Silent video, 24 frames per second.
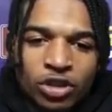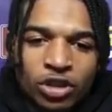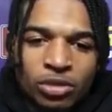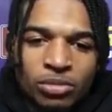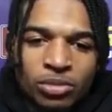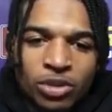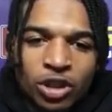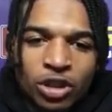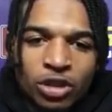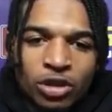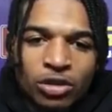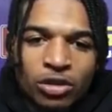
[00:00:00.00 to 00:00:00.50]
to
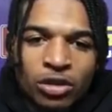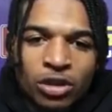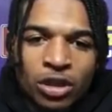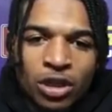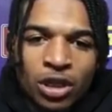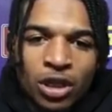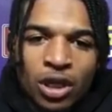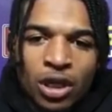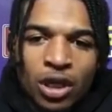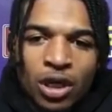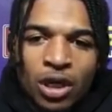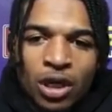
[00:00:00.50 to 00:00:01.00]
them, though.
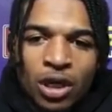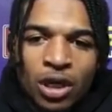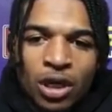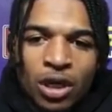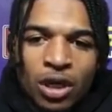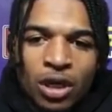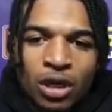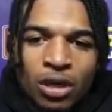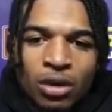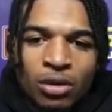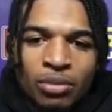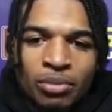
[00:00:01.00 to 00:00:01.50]

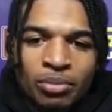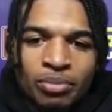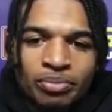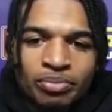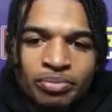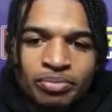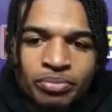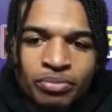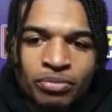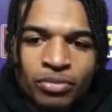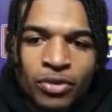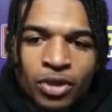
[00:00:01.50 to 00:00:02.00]
Um,
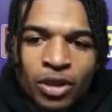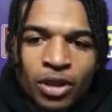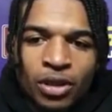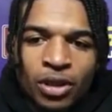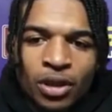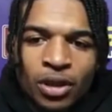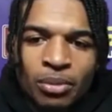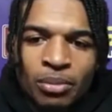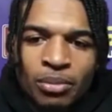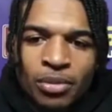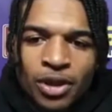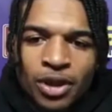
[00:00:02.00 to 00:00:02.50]

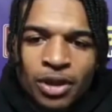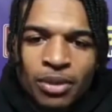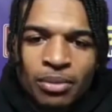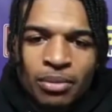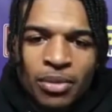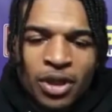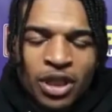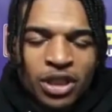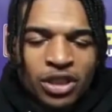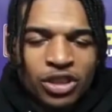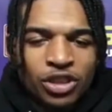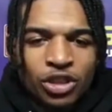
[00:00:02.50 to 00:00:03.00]
but
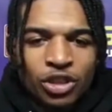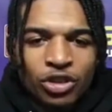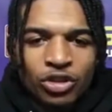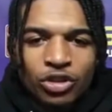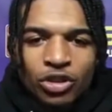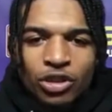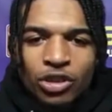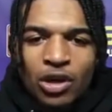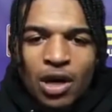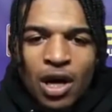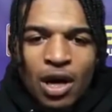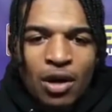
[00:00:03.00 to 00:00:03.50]
me and Joe,
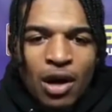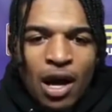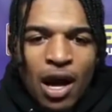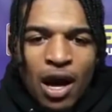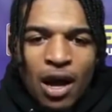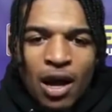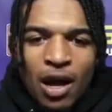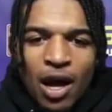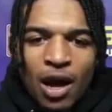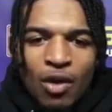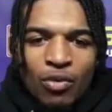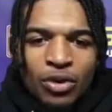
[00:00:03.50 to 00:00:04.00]
you know, I,
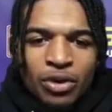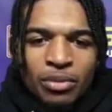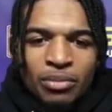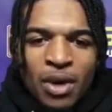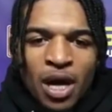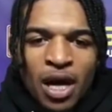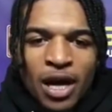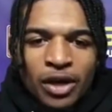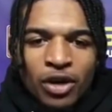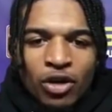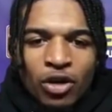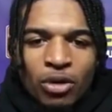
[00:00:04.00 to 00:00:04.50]
I, I, wouldn't
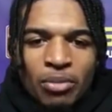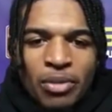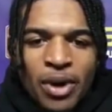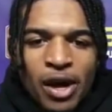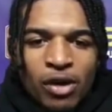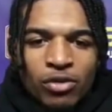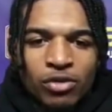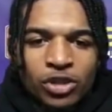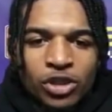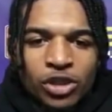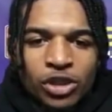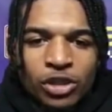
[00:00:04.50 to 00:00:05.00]
mind going
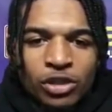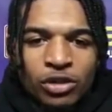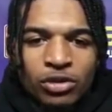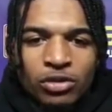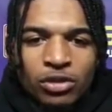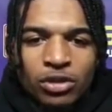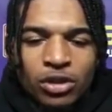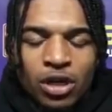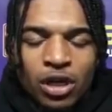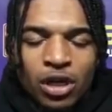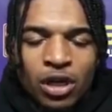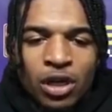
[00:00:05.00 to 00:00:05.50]
back with Joe.
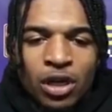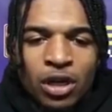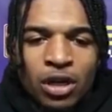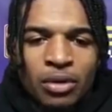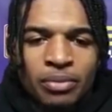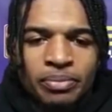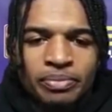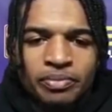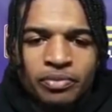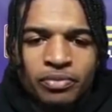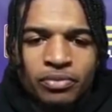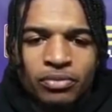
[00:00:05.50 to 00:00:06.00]

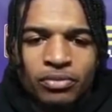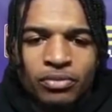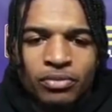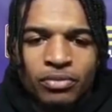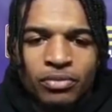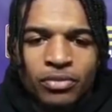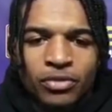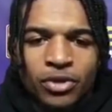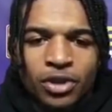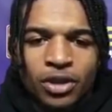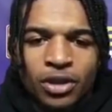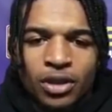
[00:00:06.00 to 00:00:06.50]
Um,
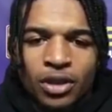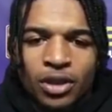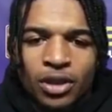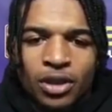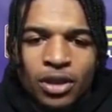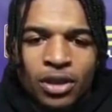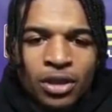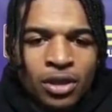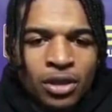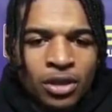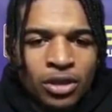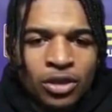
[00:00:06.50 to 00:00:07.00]

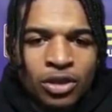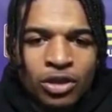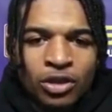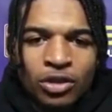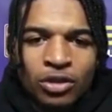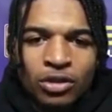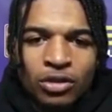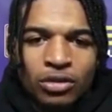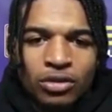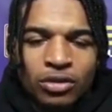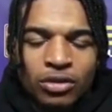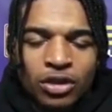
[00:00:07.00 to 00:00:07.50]
you
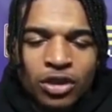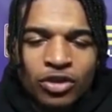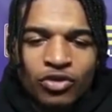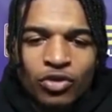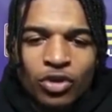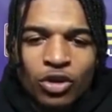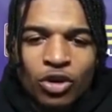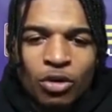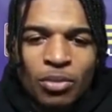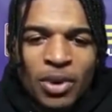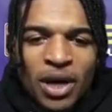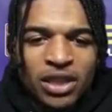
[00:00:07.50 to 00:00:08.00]
know, if
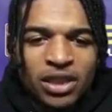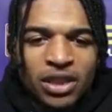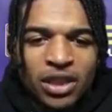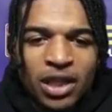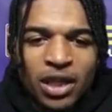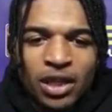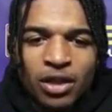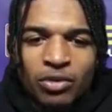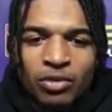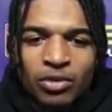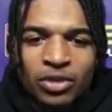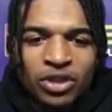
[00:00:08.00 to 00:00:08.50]
we go back
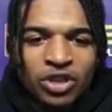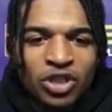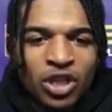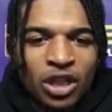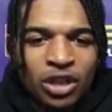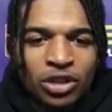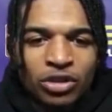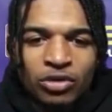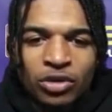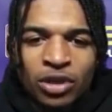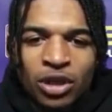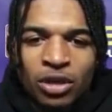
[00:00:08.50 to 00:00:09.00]
together, we try
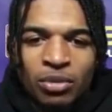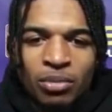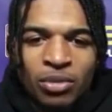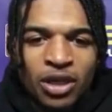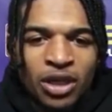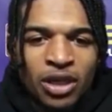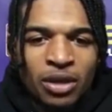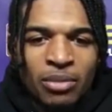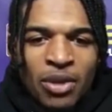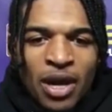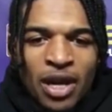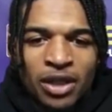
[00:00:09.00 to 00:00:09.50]
and do nothing but
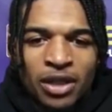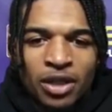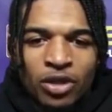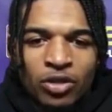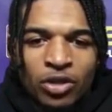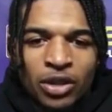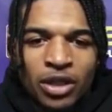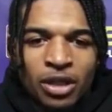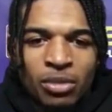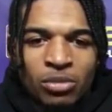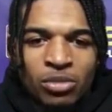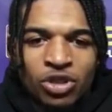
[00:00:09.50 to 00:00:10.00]
get back
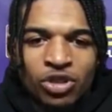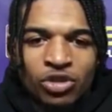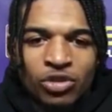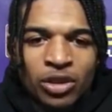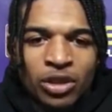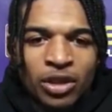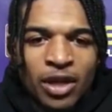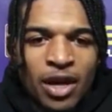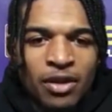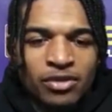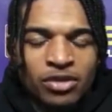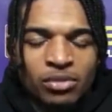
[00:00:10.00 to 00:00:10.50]
on chemistry
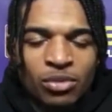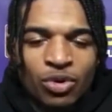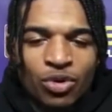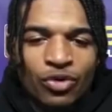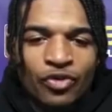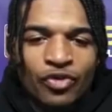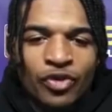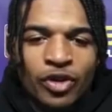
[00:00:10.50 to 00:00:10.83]
and have some more